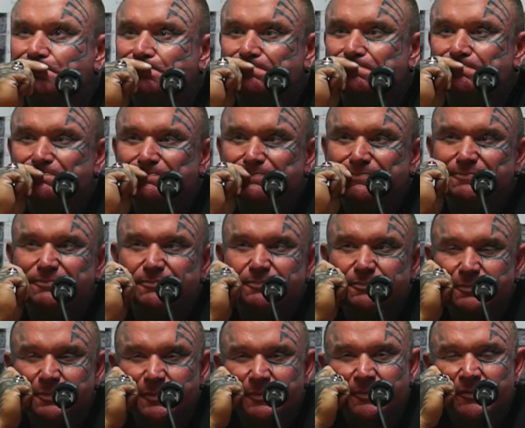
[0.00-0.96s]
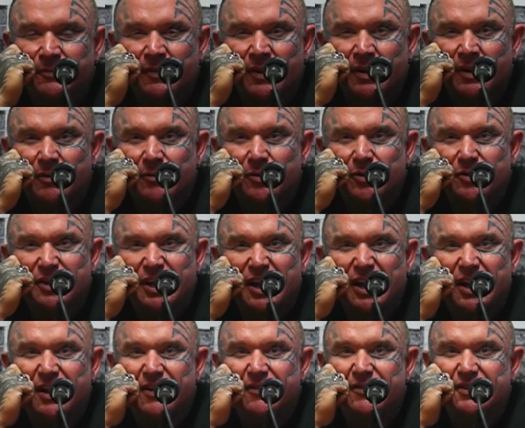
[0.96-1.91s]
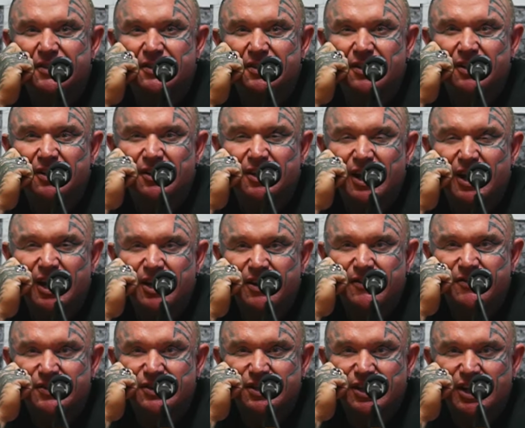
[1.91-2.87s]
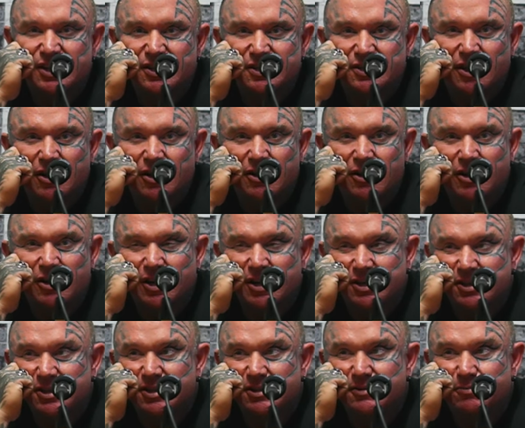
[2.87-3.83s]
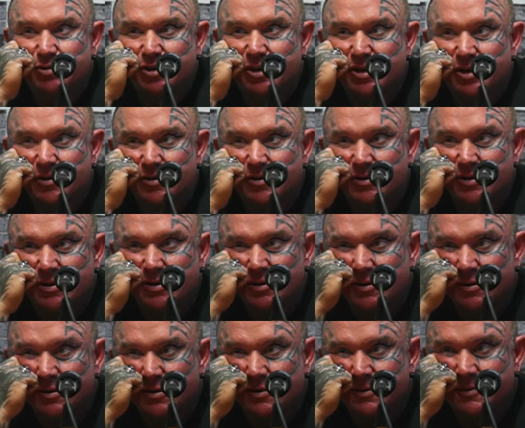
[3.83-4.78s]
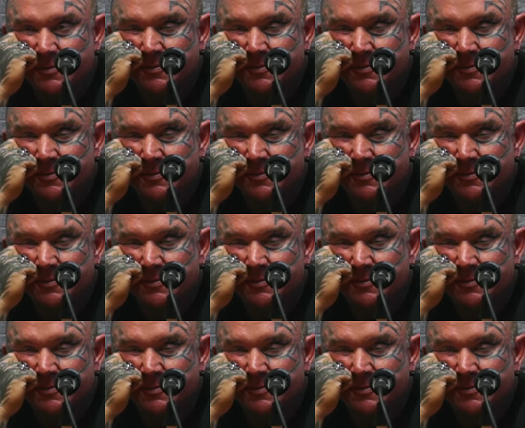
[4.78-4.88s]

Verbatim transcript: Cheers, mate. Well, Dave's Dave's testolize is pretty good. Yep.